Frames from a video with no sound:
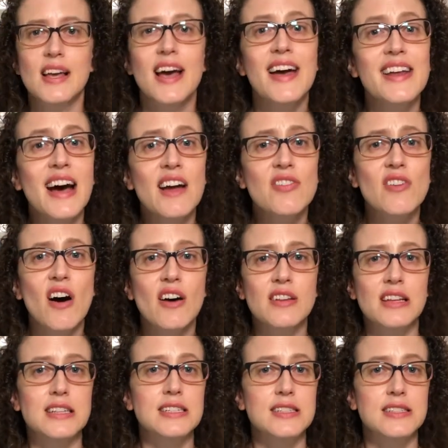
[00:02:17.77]
And I thought
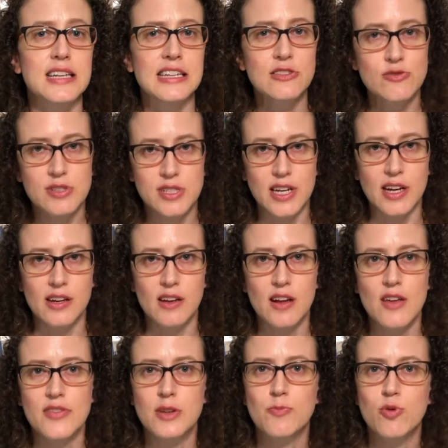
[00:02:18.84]
that it's interesting that